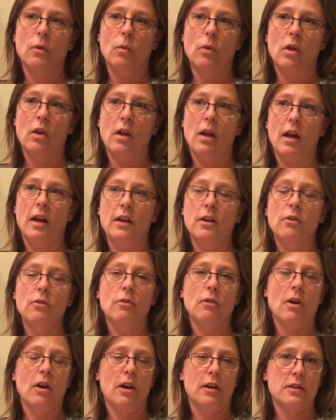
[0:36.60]
Well, I don't
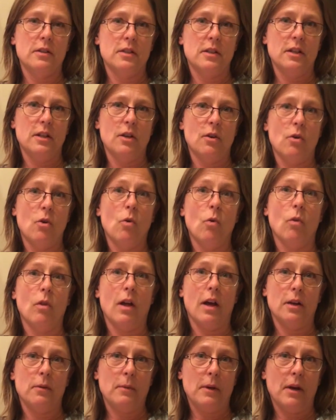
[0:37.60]
honestly know a whole
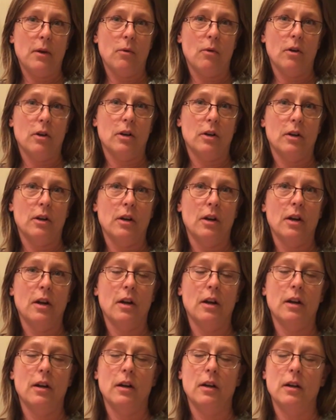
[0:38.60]
lot about water
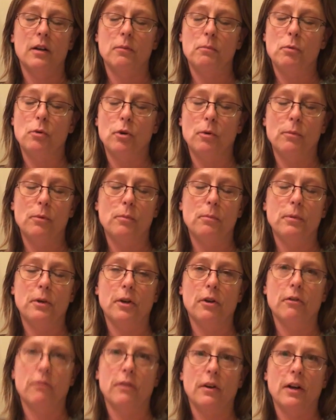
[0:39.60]
portable
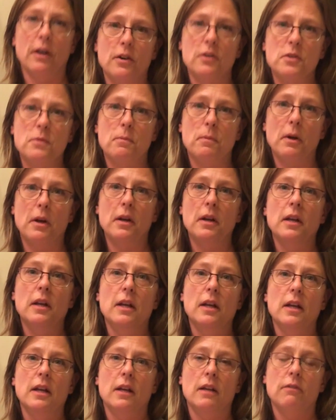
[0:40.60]
purifiers, but
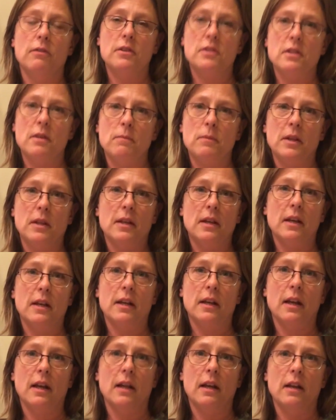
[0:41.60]
if it's something that
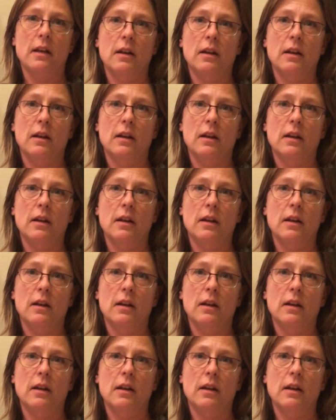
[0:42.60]
can